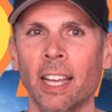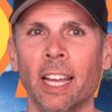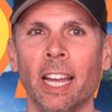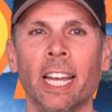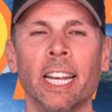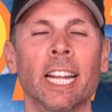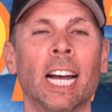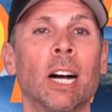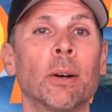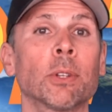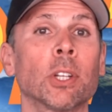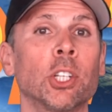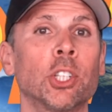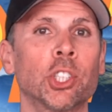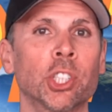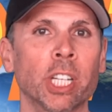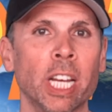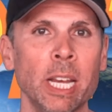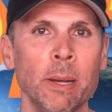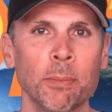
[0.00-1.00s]
and how the
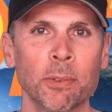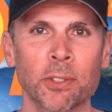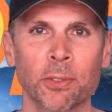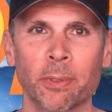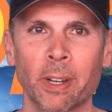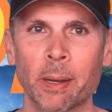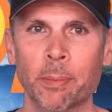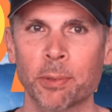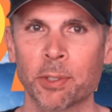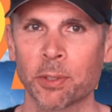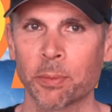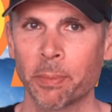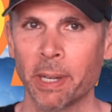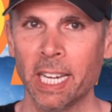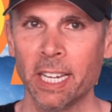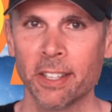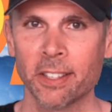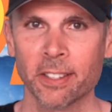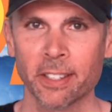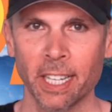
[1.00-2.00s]
James Webb
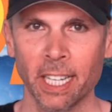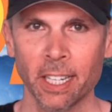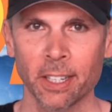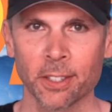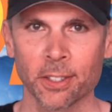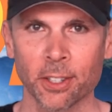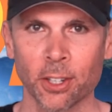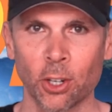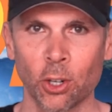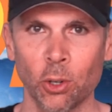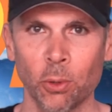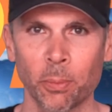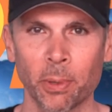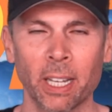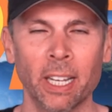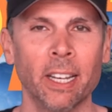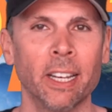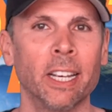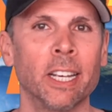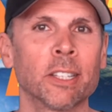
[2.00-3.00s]
Space Telescope
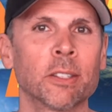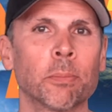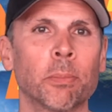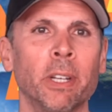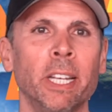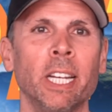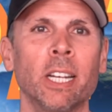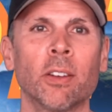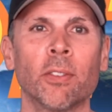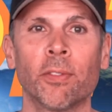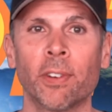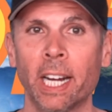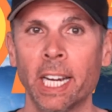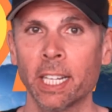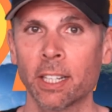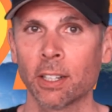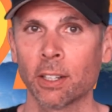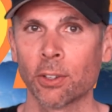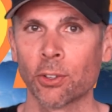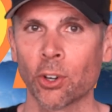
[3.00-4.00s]
has played a
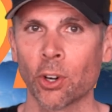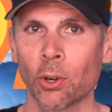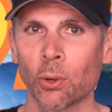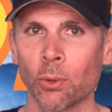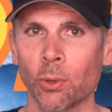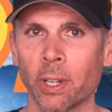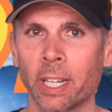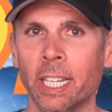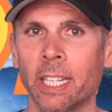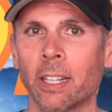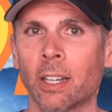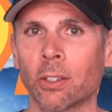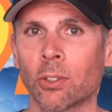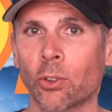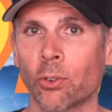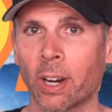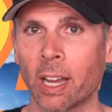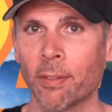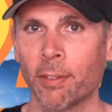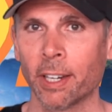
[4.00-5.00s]
vital role in
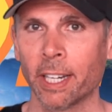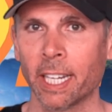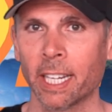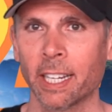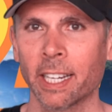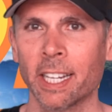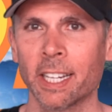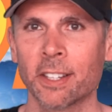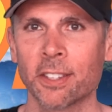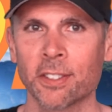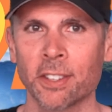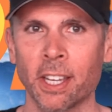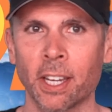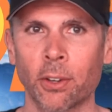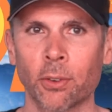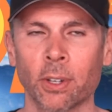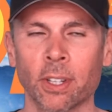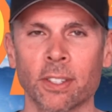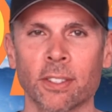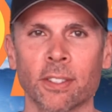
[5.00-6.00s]
unraveling its
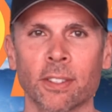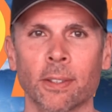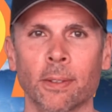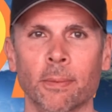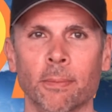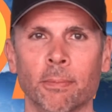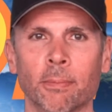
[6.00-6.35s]
secrets.